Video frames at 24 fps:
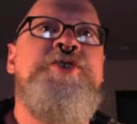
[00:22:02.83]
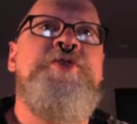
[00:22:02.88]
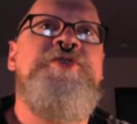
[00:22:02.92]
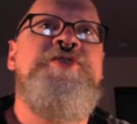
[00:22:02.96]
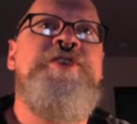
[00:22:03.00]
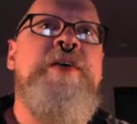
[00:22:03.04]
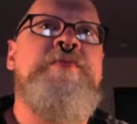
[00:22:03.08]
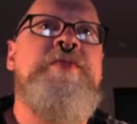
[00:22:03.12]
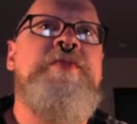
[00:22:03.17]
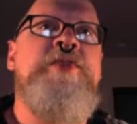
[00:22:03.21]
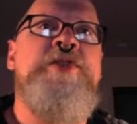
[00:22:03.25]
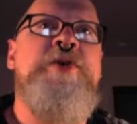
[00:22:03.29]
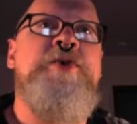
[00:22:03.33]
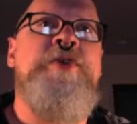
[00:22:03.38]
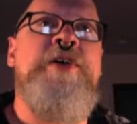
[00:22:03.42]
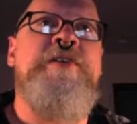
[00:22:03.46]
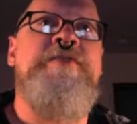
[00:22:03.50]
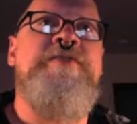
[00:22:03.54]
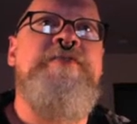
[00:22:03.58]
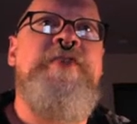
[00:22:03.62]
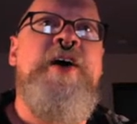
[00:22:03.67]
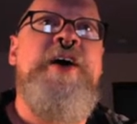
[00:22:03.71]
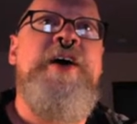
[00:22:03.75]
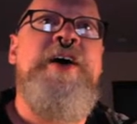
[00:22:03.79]

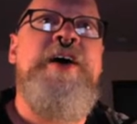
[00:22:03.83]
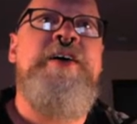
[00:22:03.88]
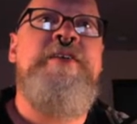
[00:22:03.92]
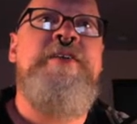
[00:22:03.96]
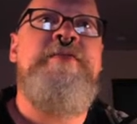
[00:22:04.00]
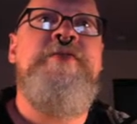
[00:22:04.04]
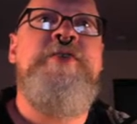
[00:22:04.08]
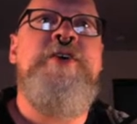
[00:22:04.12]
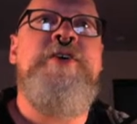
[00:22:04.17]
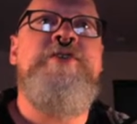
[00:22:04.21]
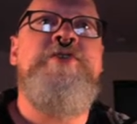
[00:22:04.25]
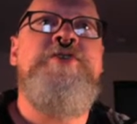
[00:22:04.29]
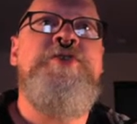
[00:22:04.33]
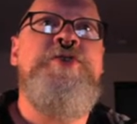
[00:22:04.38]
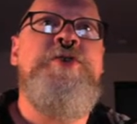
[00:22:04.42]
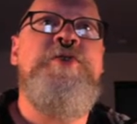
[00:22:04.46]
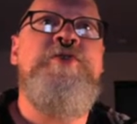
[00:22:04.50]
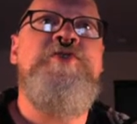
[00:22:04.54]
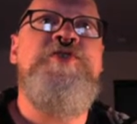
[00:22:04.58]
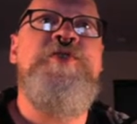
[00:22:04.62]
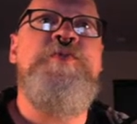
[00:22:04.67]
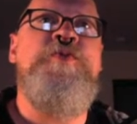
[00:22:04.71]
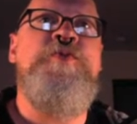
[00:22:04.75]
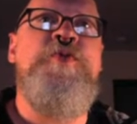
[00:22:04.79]
735
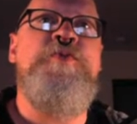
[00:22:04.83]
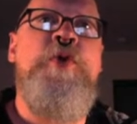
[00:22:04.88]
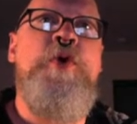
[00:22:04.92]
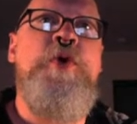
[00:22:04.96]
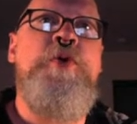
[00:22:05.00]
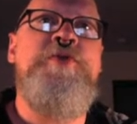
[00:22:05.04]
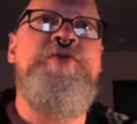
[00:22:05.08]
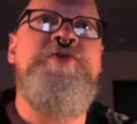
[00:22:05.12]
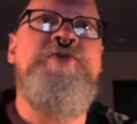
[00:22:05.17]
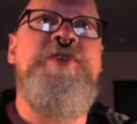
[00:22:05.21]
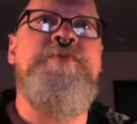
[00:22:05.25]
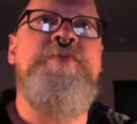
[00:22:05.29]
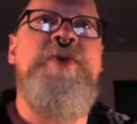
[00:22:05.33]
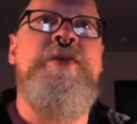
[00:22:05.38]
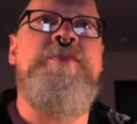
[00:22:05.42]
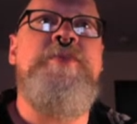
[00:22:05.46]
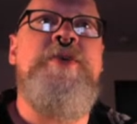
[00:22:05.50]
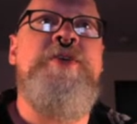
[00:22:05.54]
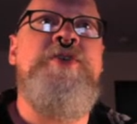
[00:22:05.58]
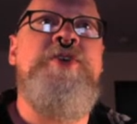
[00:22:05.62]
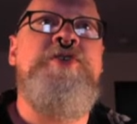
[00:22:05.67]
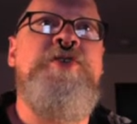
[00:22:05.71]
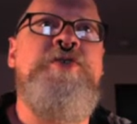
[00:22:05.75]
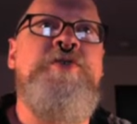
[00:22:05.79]
concerns a proposed
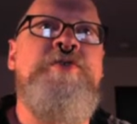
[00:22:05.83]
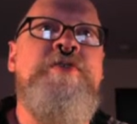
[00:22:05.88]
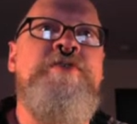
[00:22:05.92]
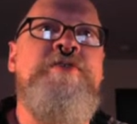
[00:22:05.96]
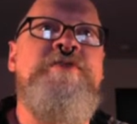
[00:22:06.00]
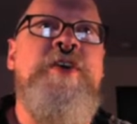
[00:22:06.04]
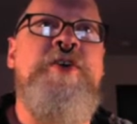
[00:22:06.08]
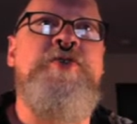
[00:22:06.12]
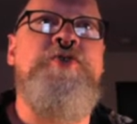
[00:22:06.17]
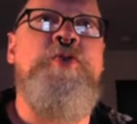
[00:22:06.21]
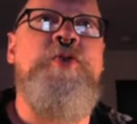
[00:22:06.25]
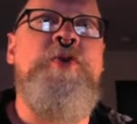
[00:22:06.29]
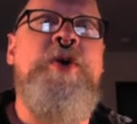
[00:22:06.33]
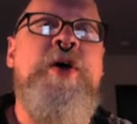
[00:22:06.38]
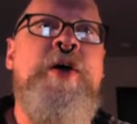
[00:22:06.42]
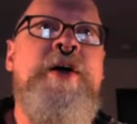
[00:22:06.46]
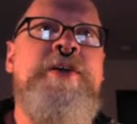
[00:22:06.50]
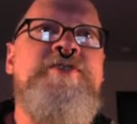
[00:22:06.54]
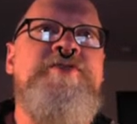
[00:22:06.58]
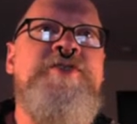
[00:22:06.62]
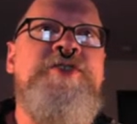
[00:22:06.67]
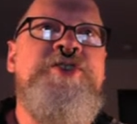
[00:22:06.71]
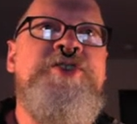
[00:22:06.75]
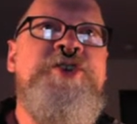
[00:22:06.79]
amendment to the federal
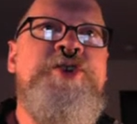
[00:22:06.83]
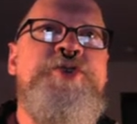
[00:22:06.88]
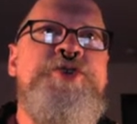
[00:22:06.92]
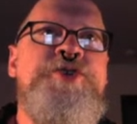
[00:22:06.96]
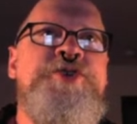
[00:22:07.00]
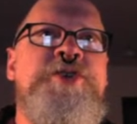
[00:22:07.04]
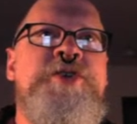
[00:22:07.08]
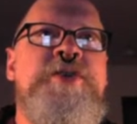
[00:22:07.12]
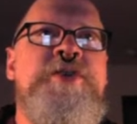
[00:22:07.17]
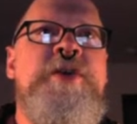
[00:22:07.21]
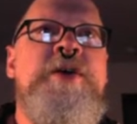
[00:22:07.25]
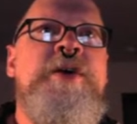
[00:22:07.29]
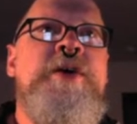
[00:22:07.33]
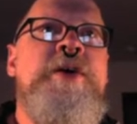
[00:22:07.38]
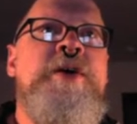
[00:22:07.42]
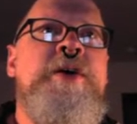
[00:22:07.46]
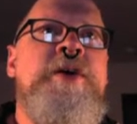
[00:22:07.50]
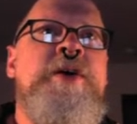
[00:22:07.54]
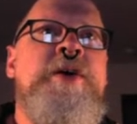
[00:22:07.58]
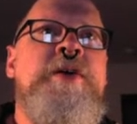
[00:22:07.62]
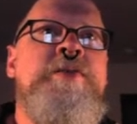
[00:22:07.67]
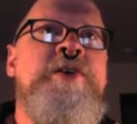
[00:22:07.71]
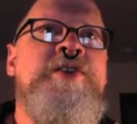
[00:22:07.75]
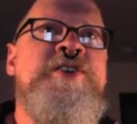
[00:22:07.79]
constitution.
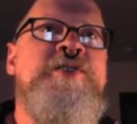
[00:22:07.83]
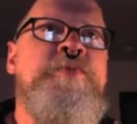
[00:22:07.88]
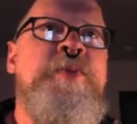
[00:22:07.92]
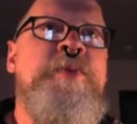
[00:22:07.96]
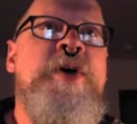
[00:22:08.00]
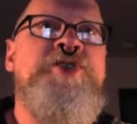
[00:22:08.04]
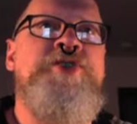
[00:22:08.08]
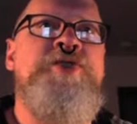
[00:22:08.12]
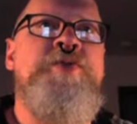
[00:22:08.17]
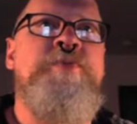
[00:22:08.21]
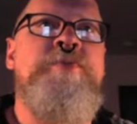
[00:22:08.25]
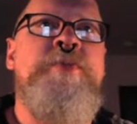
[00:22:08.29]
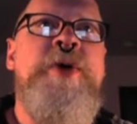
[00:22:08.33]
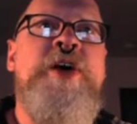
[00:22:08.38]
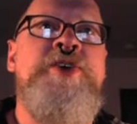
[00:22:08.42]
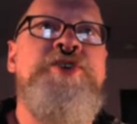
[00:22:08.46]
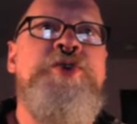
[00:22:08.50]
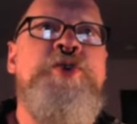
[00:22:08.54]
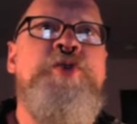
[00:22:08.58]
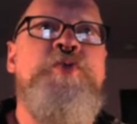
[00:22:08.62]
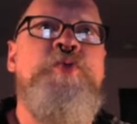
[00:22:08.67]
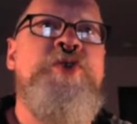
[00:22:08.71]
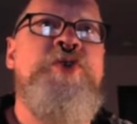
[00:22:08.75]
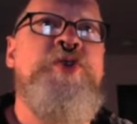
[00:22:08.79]
This measure,
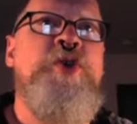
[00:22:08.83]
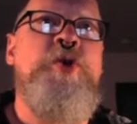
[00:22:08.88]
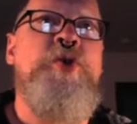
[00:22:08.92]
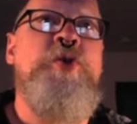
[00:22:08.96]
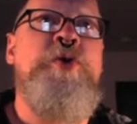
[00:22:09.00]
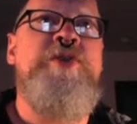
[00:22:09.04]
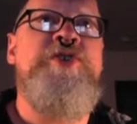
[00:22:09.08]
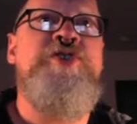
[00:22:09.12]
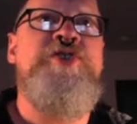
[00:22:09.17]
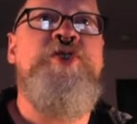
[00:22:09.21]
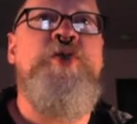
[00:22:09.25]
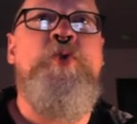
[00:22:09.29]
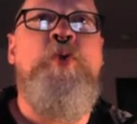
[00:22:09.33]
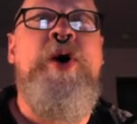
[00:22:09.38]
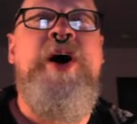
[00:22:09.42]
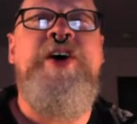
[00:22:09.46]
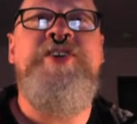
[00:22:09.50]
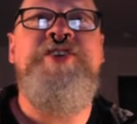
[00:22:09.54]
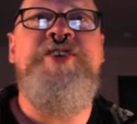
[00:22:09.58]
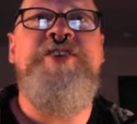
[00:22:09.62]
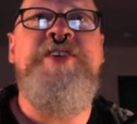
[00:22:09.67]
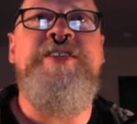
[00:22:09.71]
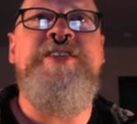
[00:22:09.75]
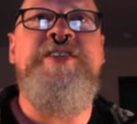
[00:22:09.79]
measure would urge the
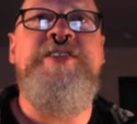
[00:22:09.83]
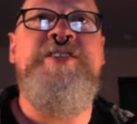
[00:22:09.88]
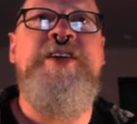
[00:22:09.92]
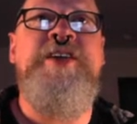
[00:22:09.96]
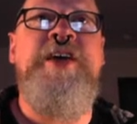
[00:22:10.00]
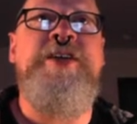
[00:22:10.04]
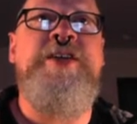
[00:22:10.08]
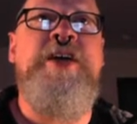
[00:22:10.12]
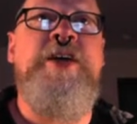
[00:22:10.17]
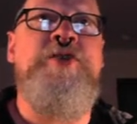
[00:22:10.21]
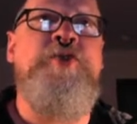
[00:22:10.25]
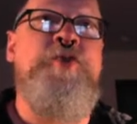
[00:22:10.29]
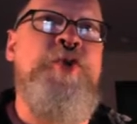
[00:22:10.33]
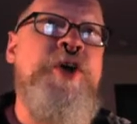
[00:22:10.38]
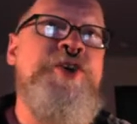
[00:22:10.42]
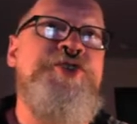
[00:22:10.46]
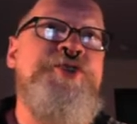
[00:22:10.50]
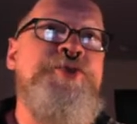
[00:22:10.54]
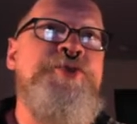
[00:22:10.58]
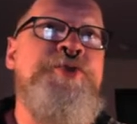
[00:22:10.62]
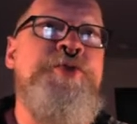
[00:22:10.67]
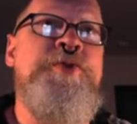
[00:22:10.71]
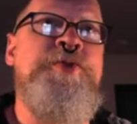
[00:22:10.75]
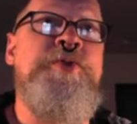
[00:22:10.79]
Washington state
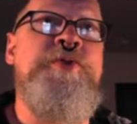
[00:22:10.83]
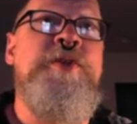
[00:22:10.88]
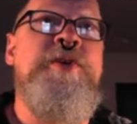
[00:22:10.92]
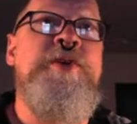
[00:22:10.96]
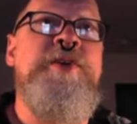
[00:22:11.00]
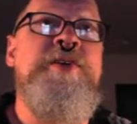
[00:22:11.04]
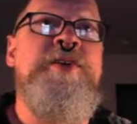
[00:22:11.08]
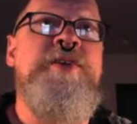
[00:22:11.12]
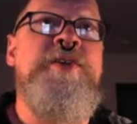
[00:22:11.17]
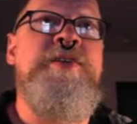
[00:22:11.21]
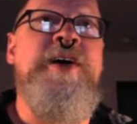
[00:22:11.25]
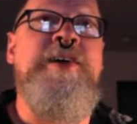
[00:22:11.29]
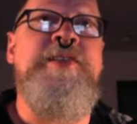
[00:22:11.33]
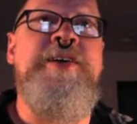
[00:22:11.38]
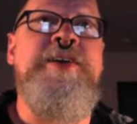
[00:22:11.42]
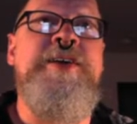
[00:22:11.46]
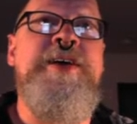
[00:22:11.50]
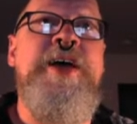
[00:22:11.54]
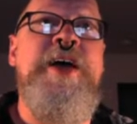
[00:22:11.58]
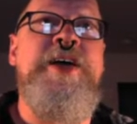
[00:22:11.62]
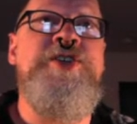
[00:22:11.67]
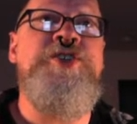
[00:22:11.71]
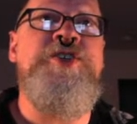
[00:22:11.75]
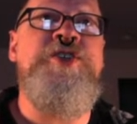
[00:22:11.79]
congressional
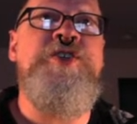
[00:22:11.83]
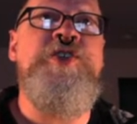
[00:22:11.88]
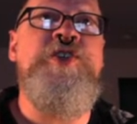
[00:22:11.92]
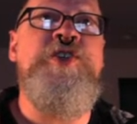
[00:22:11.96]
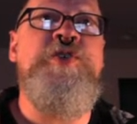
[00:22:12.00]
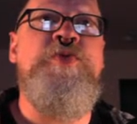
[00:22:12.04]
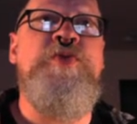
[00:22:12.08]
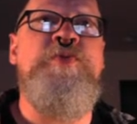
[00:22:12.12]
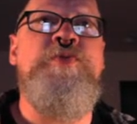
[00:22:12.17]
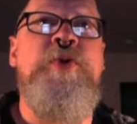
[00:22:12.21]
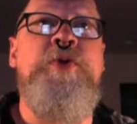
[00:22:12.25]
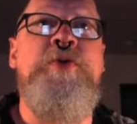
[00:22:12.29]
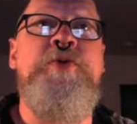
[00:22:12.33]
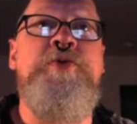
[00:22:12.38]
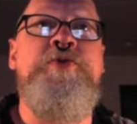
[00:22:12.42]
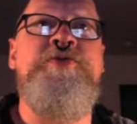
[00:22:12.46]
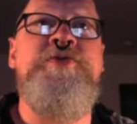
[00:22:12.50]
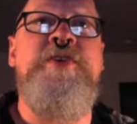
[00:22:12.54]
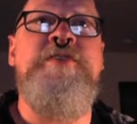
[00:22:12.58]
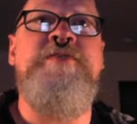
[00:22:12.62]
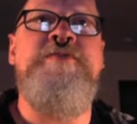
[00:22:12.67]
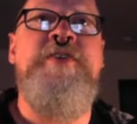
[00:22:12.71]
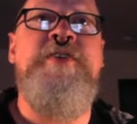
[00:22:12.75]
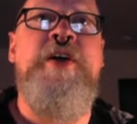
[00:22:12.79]
delegation to propose
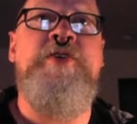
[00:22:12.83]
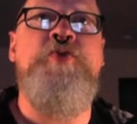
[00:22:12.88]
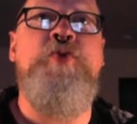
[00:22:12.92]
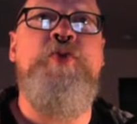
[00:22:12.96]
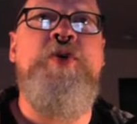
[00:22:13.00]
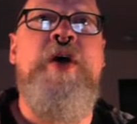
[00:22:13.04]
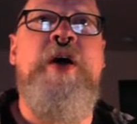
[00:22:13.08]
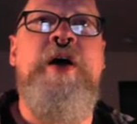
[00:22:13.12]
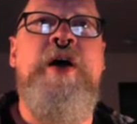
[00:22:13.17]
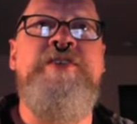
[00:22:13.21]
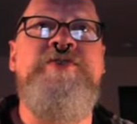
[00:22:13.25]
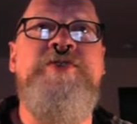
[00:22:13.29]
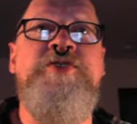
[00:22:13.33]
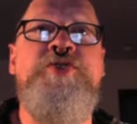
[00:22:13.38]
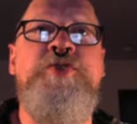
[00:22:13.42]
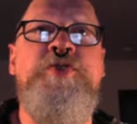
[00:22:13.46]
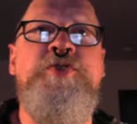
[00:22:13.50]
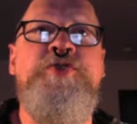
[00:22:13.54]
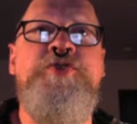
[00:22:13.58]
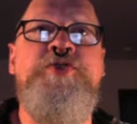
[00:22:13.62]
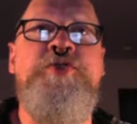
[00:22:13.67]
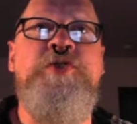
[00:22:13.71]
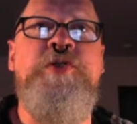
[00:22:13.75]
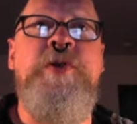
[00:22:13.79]
a federal
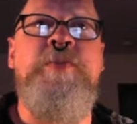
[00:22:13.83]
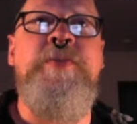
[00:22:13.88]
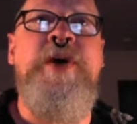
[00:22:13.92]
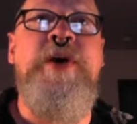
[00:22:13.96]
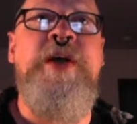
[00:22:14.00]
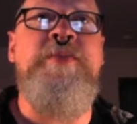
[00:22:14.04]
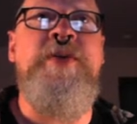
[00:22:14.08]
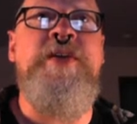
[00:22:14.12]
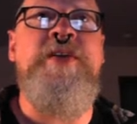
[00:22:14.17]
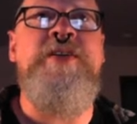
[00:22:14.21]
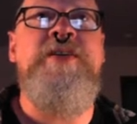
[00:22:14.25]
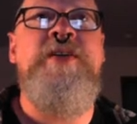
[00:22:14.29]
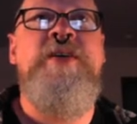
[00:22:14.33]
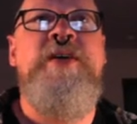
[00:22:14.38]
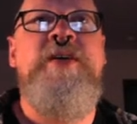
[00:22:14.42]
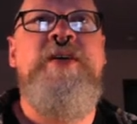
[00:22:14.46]
constitutional amendment